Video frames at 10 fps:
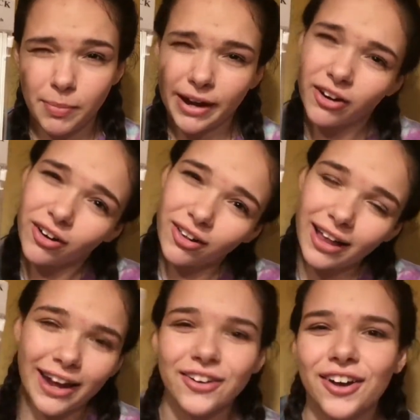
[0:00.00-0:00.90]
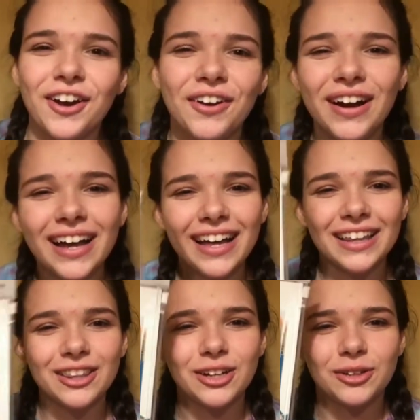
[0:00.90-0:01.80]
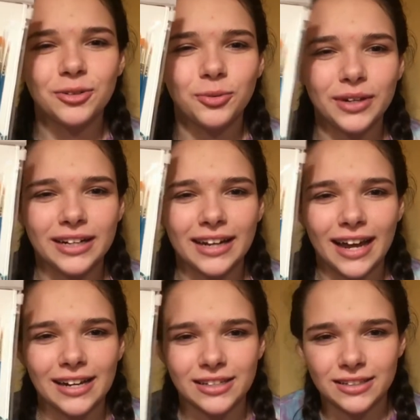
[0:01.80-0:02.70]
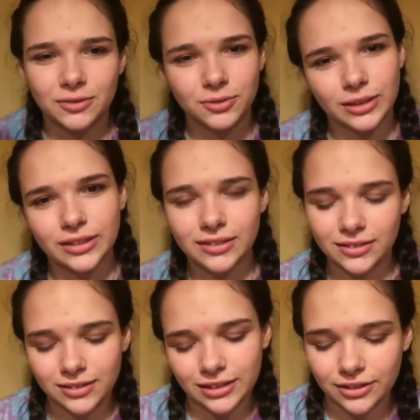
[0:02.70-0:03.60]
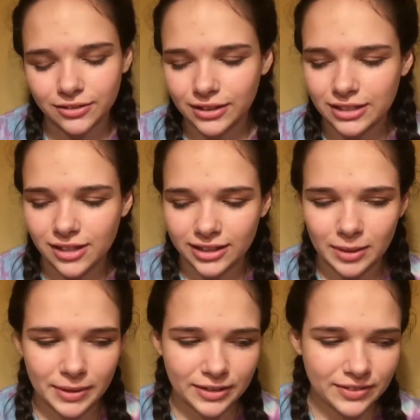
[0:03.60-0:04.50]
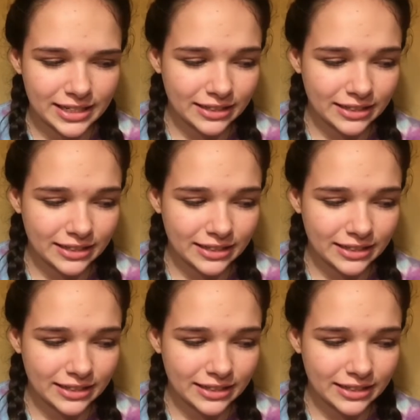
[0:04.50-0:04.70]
barrel? I don't know. The wooden end would, it's not that big of a